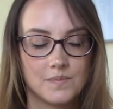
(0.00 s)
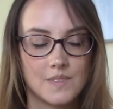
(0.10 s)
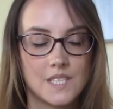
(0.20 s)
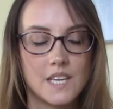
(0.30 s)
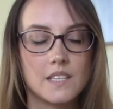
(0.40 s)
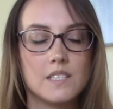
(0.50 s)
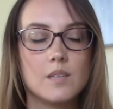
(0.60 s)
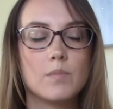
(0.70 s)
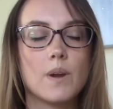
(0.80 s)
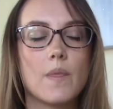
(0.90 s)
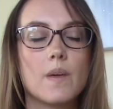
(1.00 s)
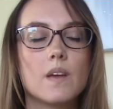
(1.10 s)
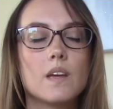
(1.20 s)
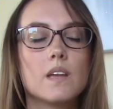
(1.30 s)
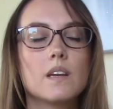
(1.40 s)
Take a deep breath
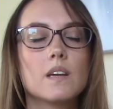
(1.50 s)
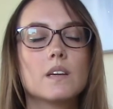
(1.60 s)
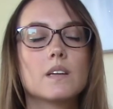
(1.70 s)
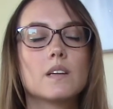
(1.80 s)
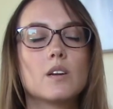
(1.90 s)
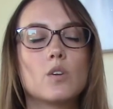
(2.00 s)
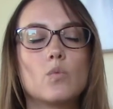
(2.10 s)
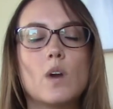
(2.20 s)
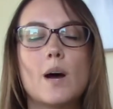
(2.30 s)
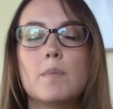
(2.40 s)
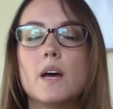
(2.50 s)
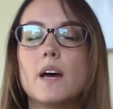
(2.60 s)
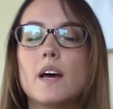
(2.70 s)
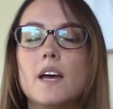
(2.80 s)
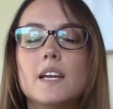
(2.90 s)
in, wrap
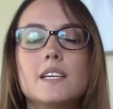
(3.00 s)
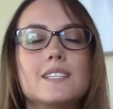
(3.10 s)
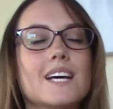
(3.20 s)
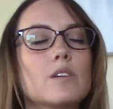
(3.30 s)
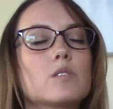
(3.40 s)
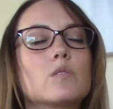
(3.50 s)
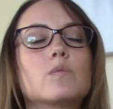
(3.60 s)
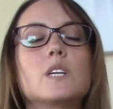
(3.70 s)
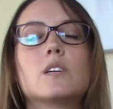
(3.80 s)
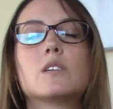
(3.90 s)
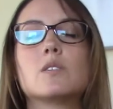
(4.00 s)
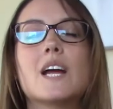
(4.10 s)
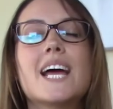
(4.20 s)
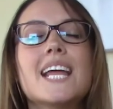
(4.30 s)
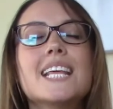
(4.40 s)
any doubts or fears or
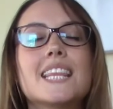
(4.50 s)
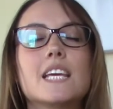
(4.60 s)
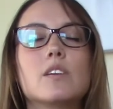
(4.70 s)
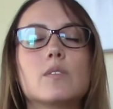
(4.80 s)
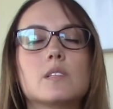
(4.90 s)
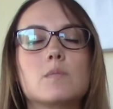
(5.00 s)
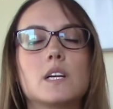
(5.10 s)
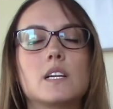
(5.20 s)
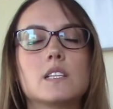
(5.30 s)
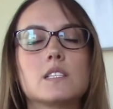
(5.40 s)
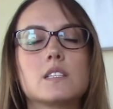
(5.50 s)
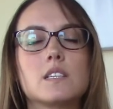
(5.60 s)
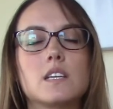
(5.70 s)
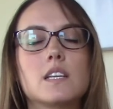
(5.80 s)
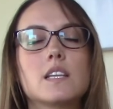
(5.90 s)
anything you experienced
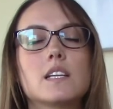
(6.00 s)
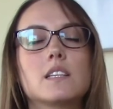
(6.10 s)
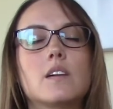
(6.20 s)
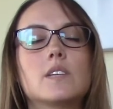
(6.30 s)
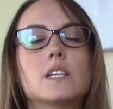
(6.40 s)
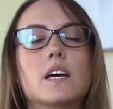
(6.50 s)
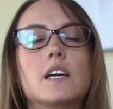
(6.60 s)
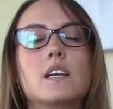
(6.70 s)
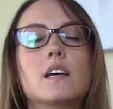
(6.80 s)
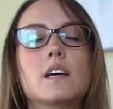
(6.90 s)
in that love and light.